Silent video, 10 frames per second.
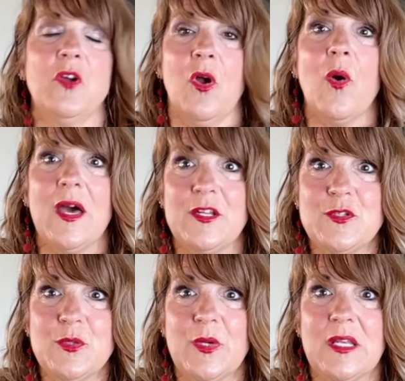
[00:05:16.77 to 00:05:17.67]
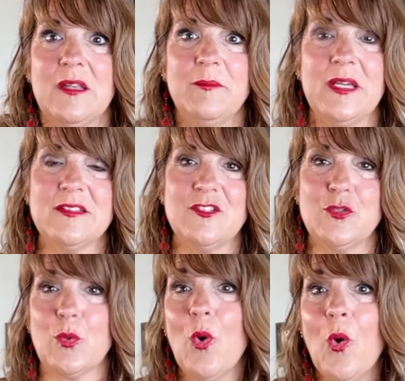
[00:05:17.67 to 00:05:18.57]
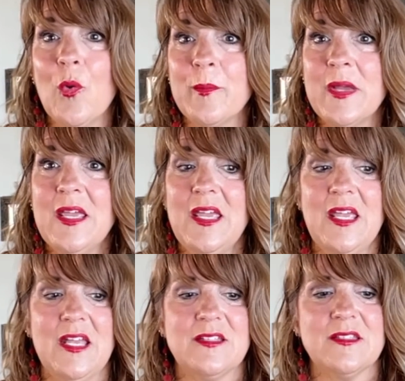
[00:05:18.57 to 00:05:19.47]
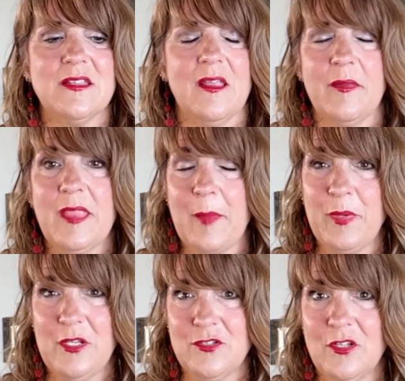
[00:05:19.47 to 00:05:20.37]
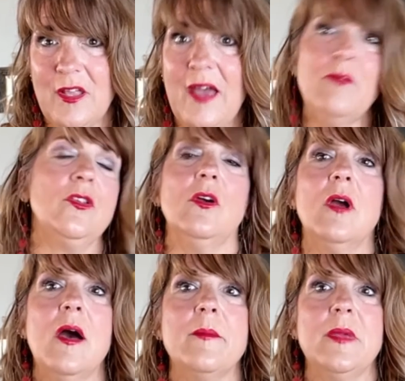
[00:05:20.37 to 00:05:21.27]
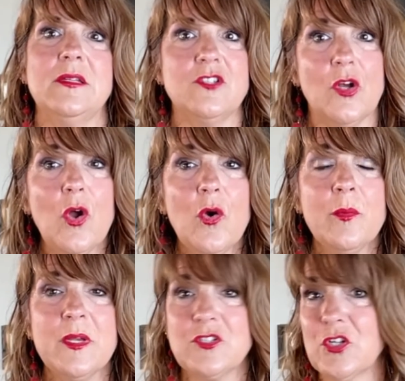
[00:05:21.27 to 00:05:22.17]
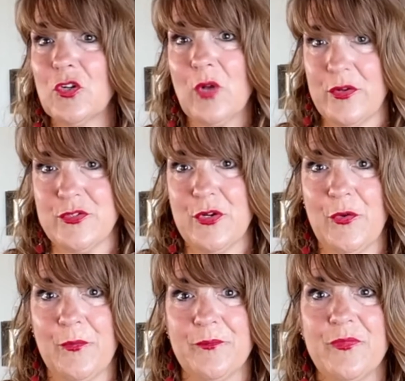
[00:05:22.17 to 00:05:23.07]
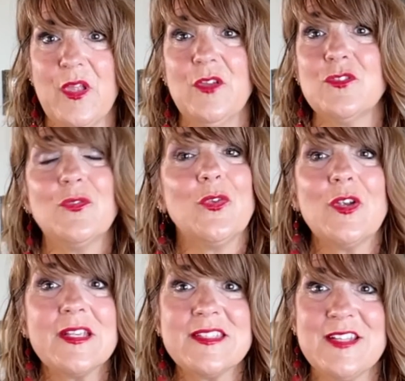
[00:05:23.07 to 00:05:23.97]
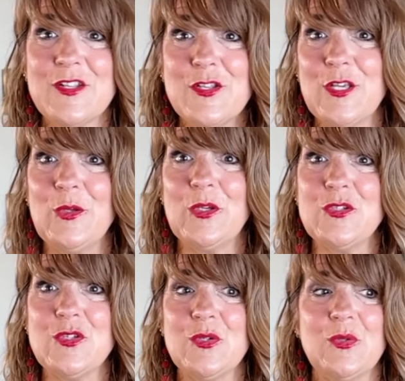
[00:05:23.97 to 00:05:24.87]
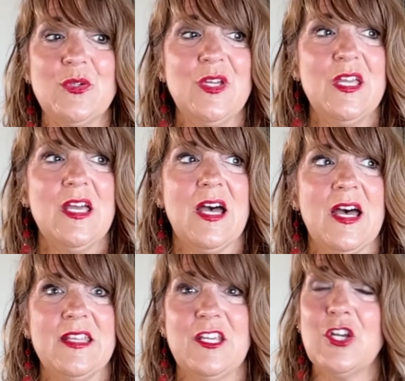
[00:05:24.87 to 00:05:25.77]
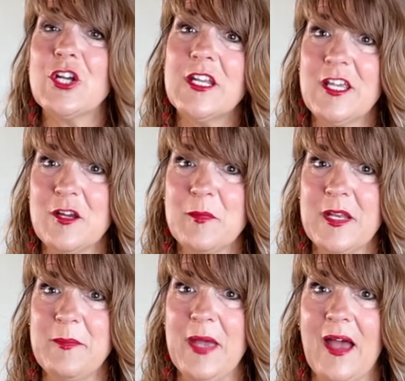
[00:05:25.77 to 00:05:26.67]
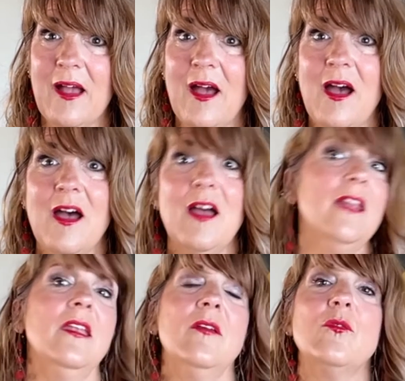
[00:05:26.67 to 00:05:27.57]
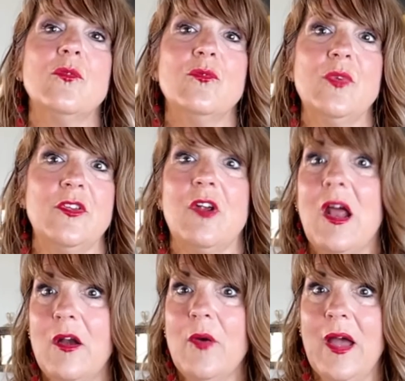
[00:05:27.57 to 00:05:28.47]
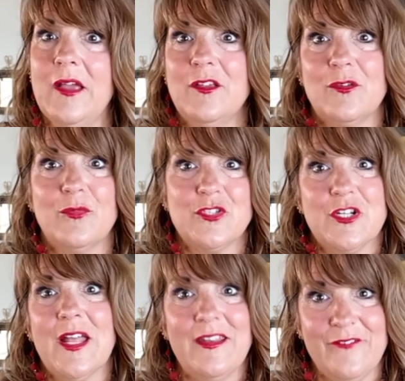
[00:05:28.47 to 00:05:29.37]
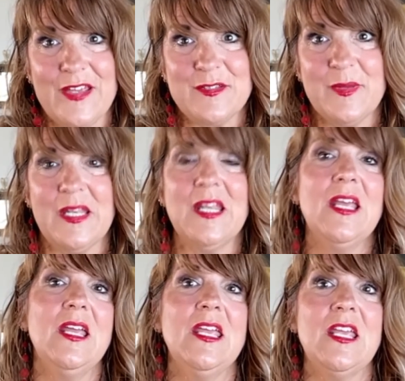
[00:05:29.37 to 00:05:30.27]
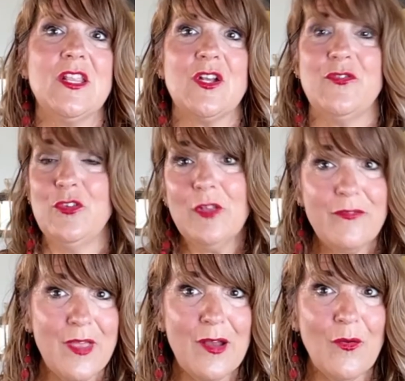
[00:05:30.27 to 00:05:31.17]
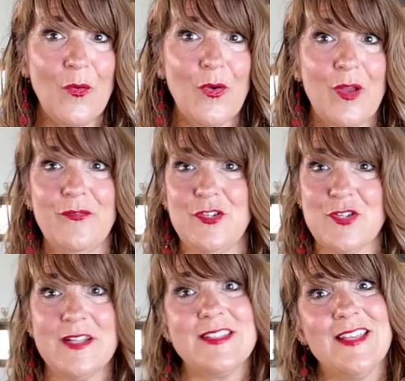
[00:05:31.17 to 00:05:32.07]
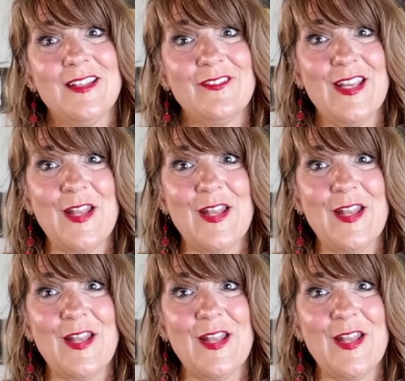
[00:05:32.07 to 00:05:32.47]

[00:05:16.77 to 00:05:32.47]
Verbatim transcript: go ahead and do it, because it's your home. It's that peace you'll have when you'll come into your home. It's going to ground your home. So flooring is another thing you can do uh, that you're going to get your money back on your R O I, your return on investment, either if you live there or if you're trying to sell it right